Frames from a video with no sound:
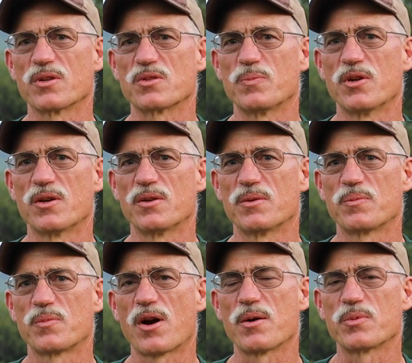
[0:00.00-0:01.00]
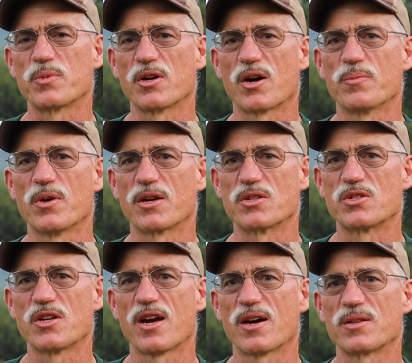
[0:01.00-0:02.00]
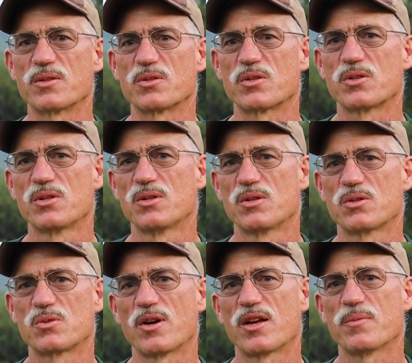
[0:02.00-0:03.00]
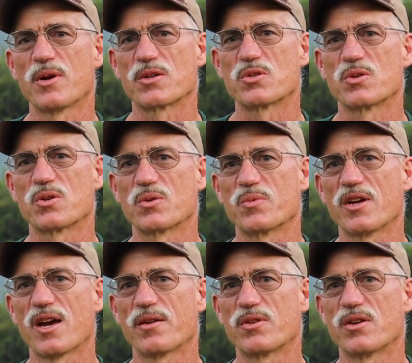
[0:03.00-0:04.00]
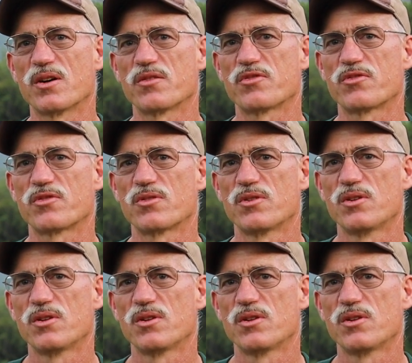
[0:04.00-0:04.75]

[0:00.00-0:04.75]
has been probably our biggest challenge, trying to make sure that we have enough